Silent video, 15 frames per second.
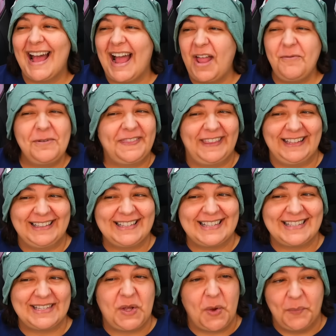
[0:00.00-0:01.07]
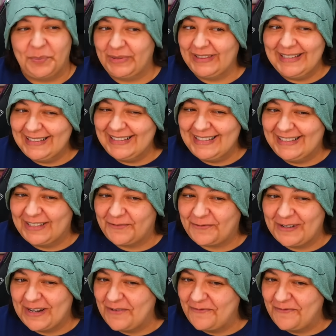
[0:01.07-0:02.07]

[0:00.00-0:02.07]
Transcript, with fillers: I would think this is a completely different